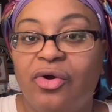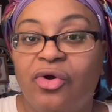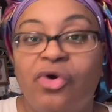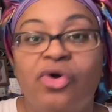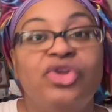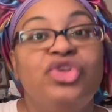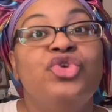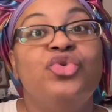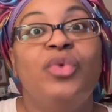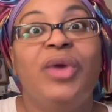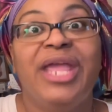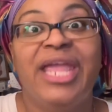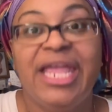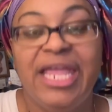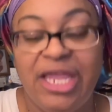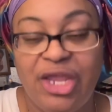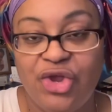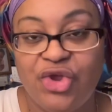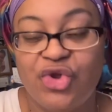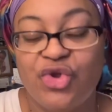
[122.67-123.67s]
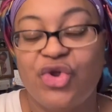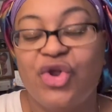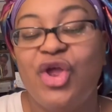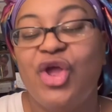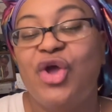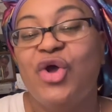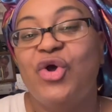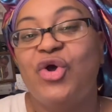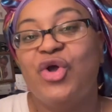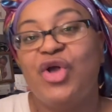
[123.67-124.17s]
or you will hear
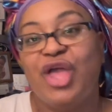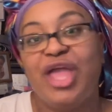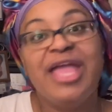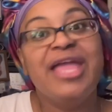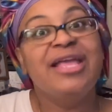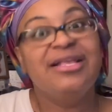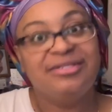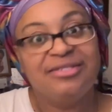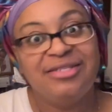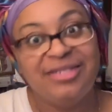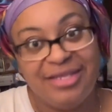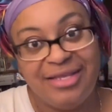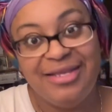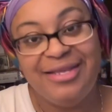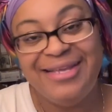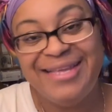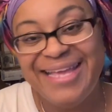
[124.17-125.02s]
and see